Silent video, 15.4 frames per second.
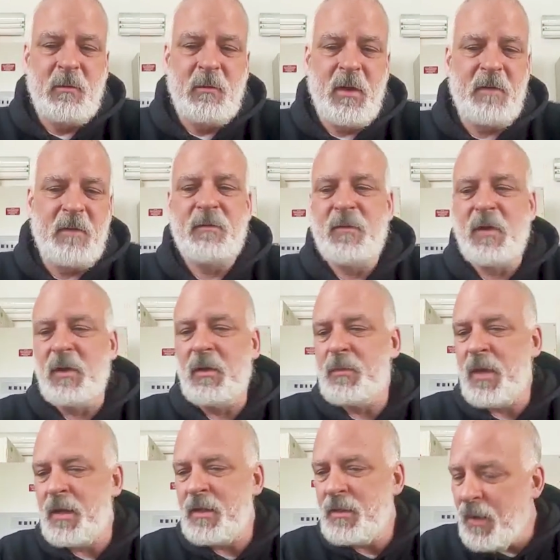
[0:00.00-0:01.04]
We have
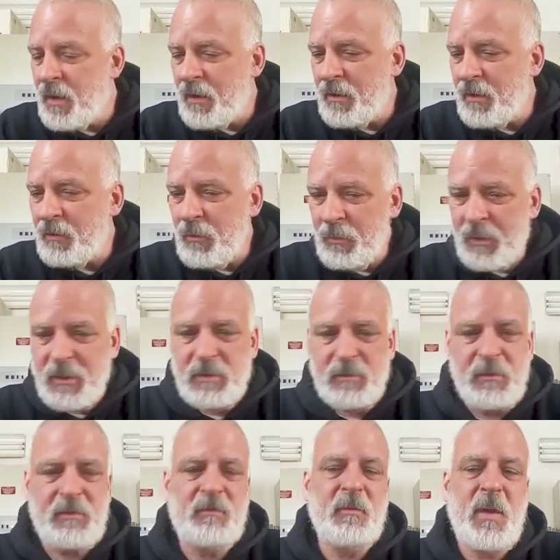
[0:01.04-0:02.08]
developed antibiotic
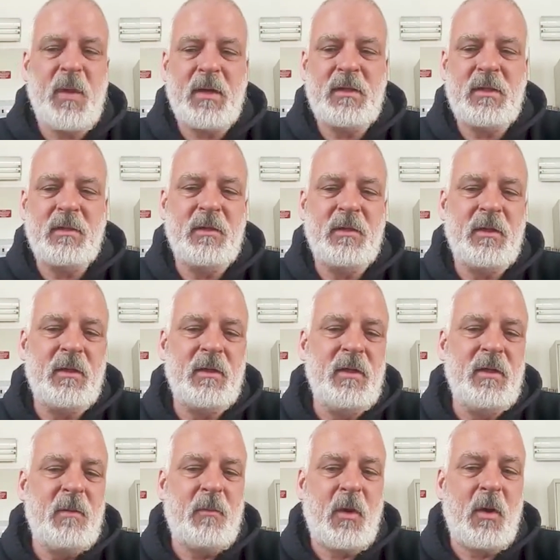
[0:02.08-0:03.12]
replacements for bacteria
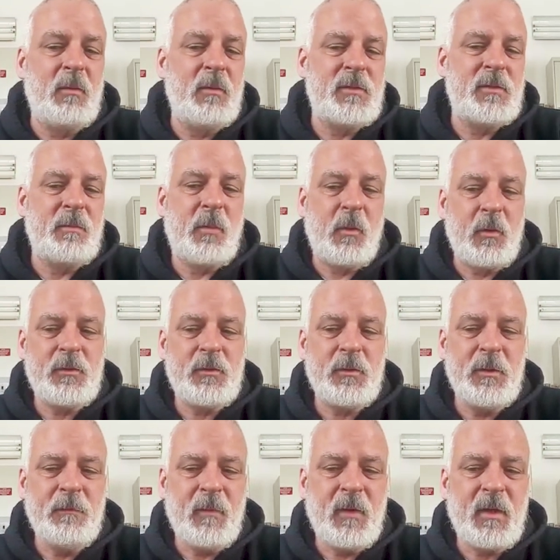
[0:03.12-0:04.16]
problems in
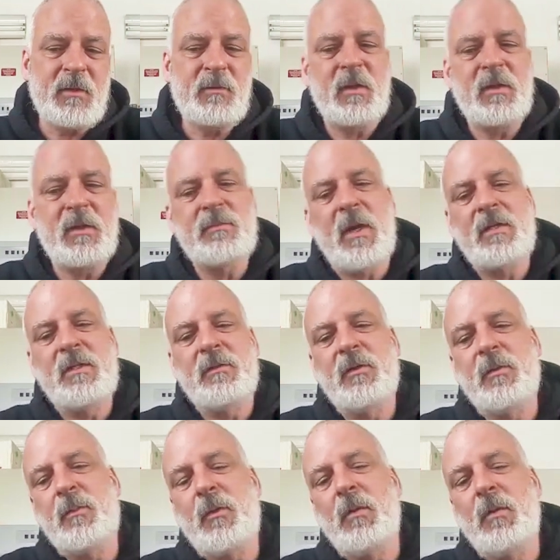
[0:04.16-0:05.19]
poultry, as well as
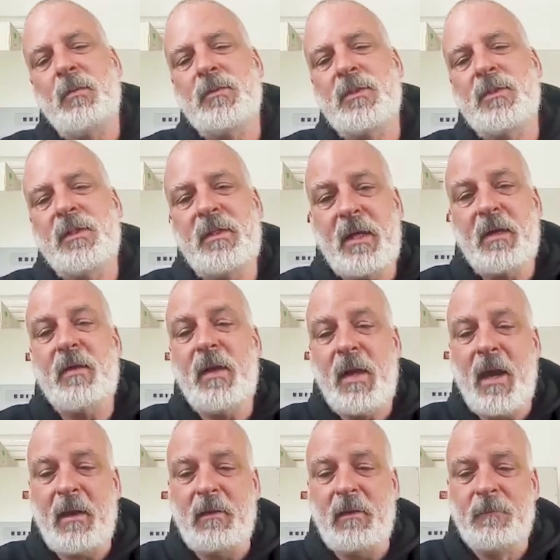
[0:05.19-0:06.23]
bacterial problems in dairy
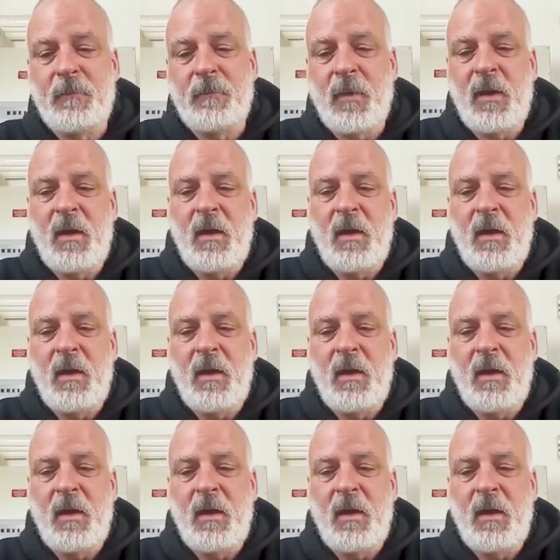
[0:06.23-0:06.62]
cattle.